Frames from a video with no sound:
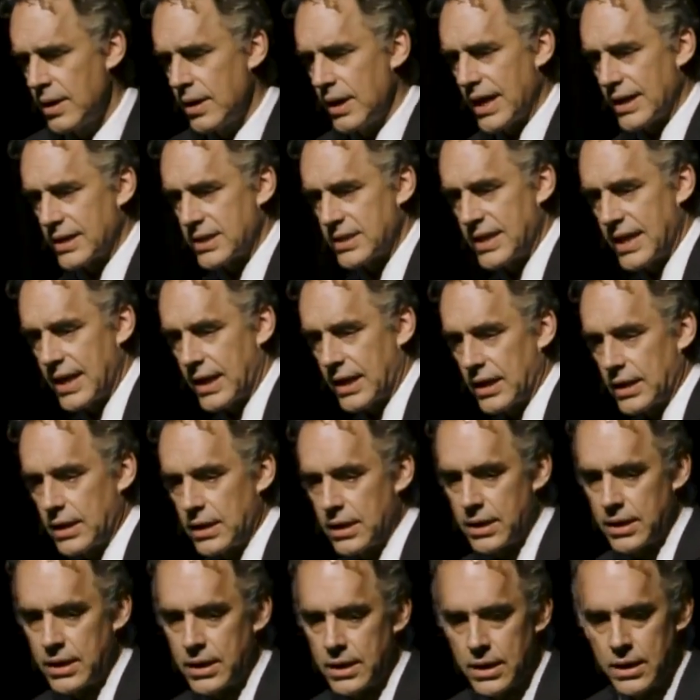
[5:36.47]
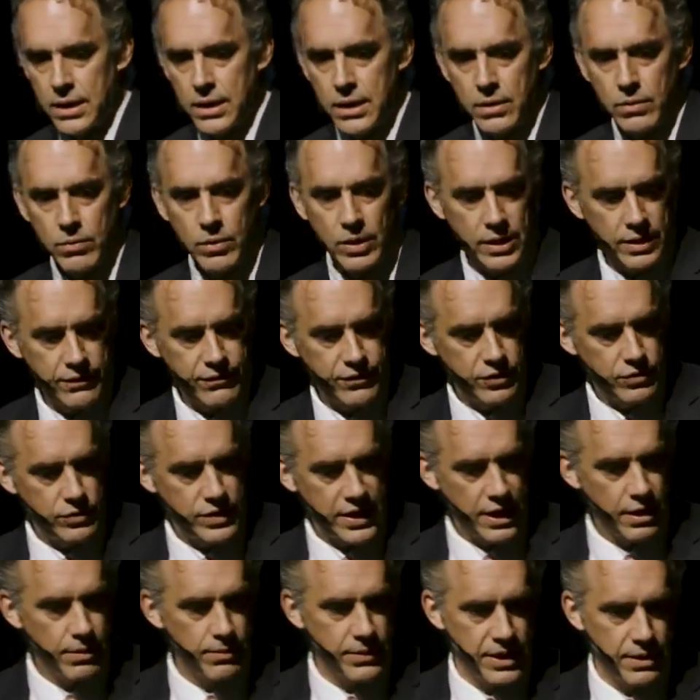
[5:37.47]
And second, well, if you
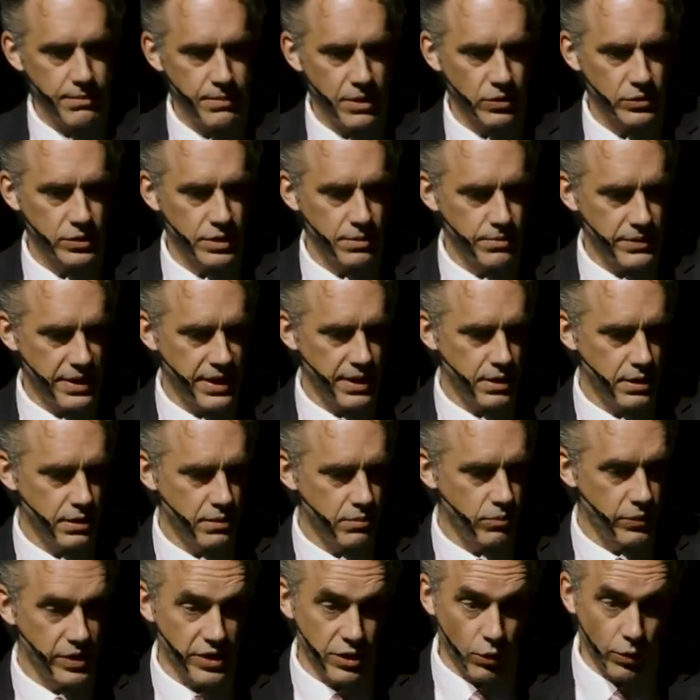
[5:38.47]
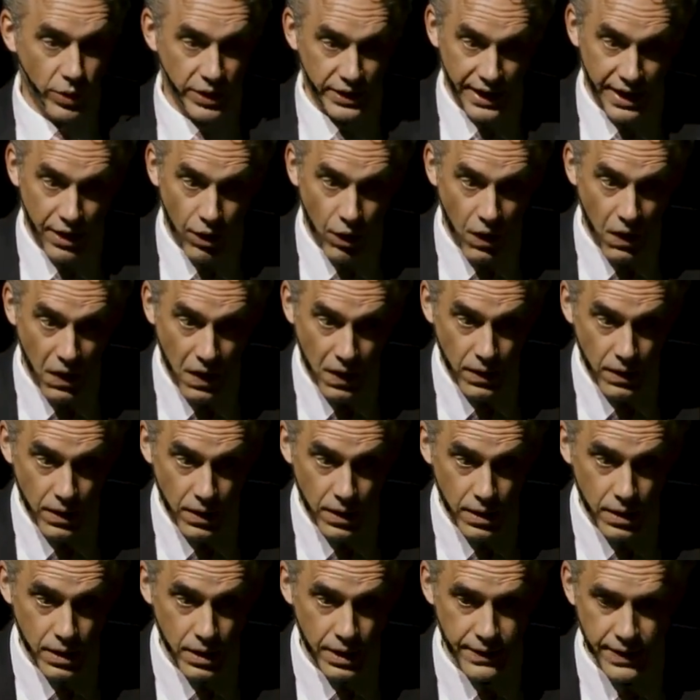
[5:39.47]
tell me about them, then we know what they are.
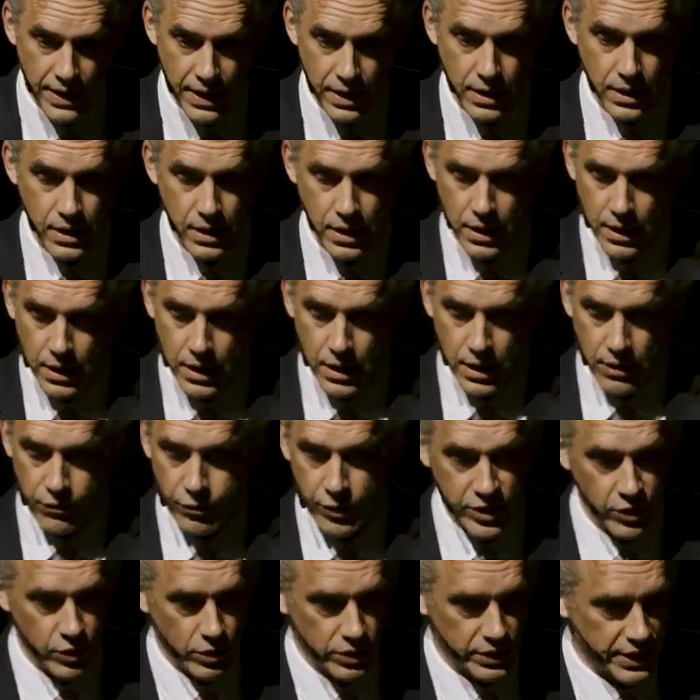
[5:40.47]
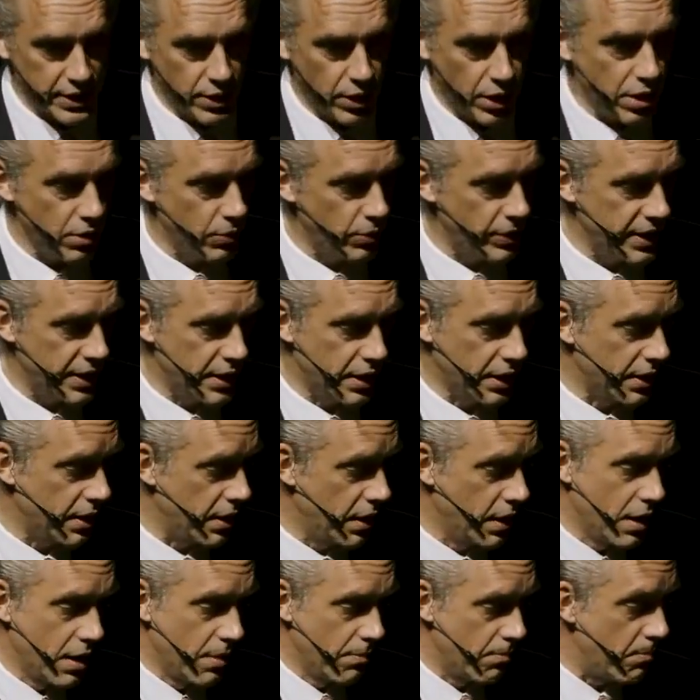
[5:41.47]
And then if we know what they are, we can
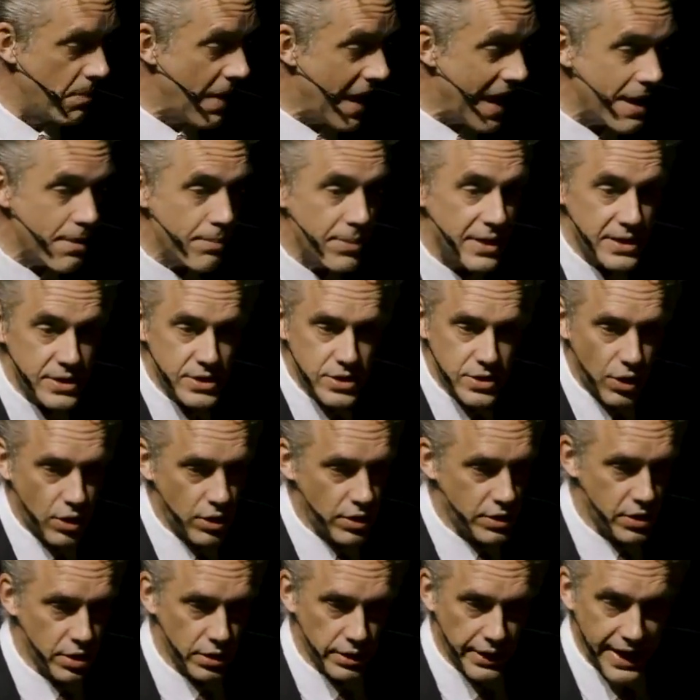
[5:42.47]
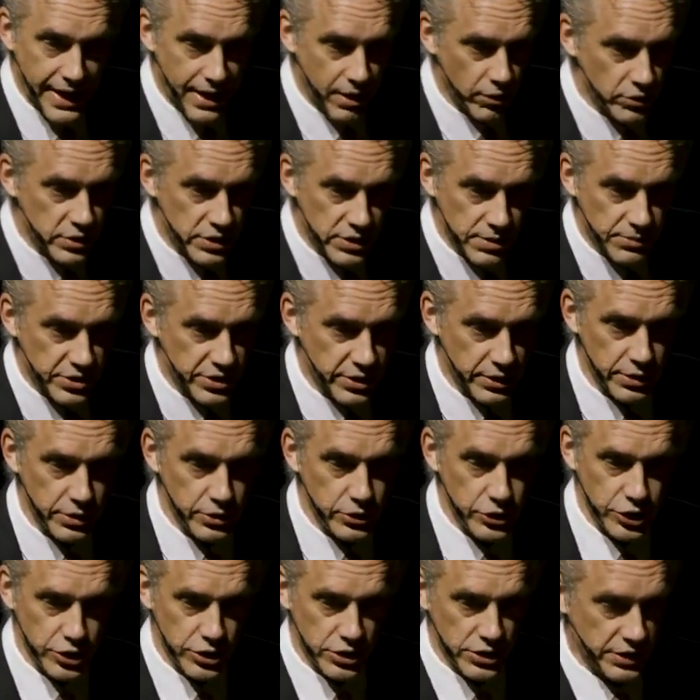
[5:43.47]
maybe start to lay out some
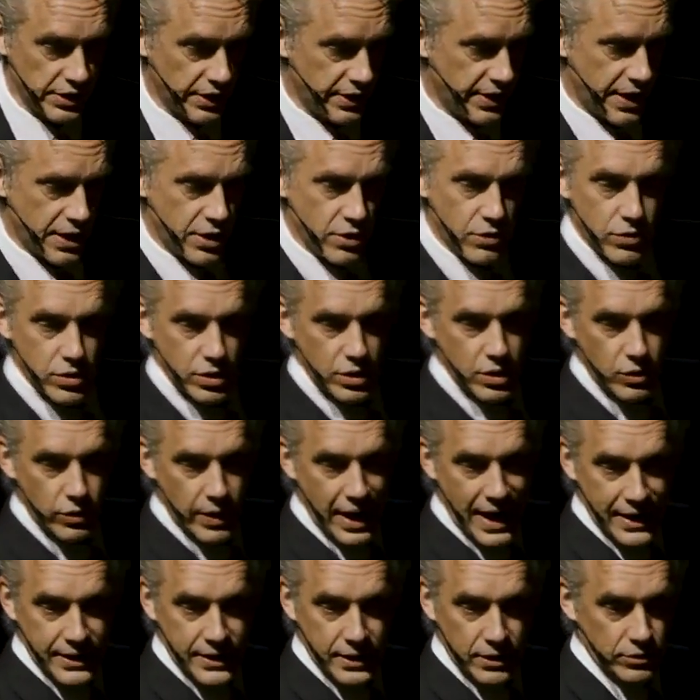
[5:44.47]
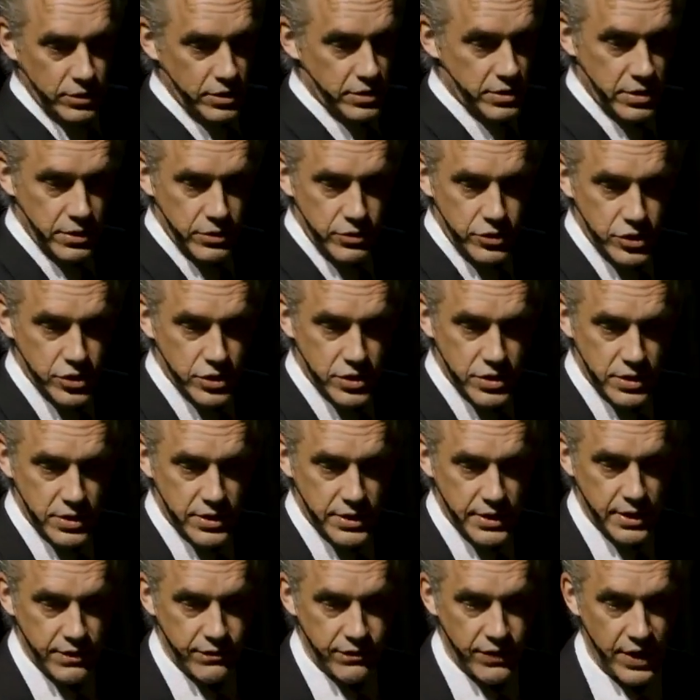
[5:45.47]
solutions, and then you can go act out the solutions and
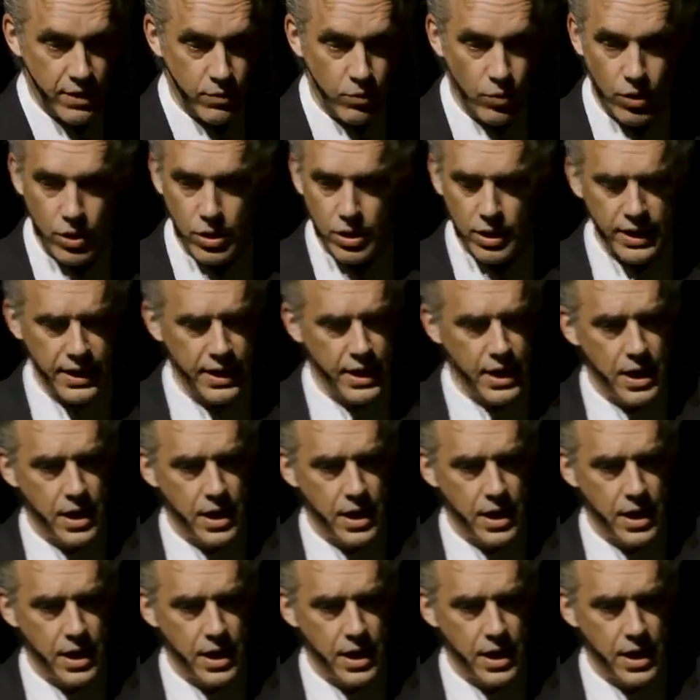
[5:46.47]
see if they work.